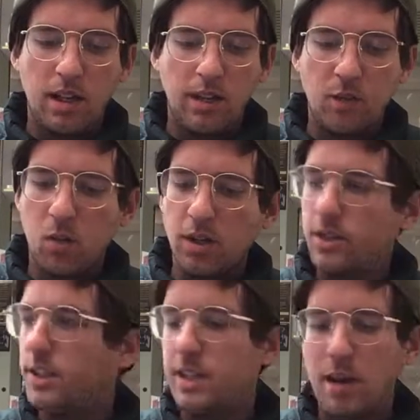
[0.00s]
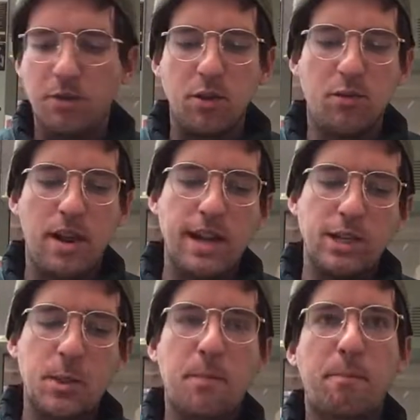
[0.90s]
If you're watching this after the
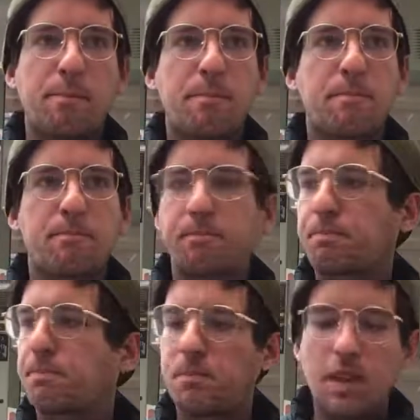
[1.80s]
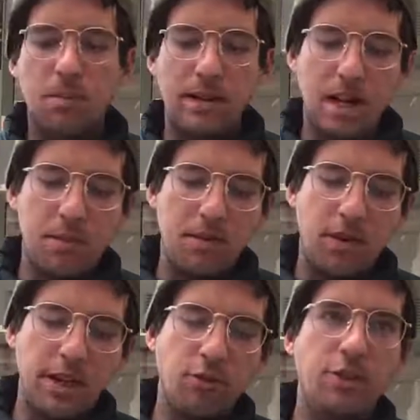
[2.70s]
fact, it might not be
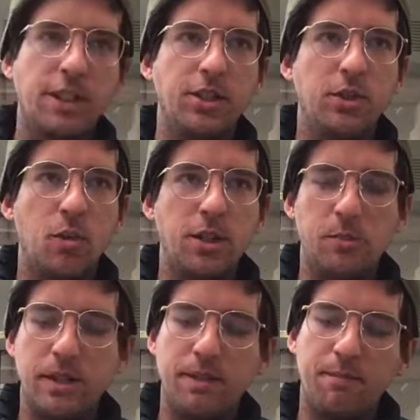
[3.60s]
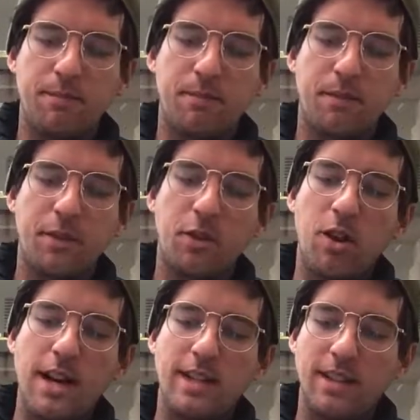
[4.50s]
very interesting just to watch me
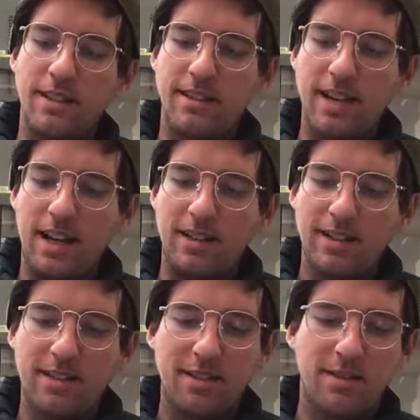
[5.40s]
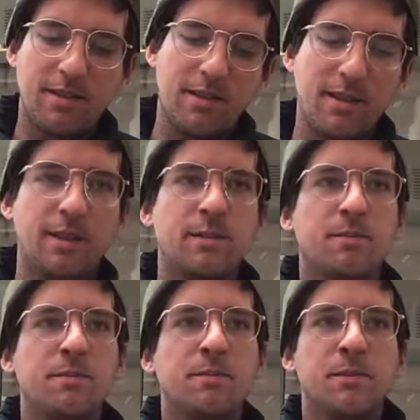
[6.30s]
crack nuts in silence.
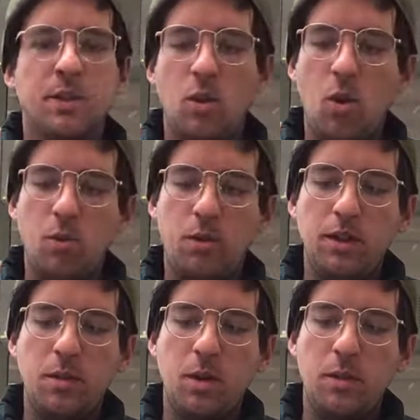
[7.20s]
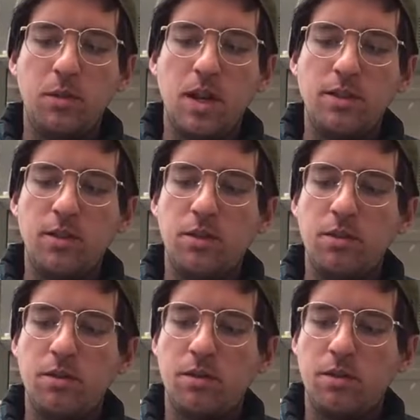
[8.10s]
So hopefully someone comes on soon.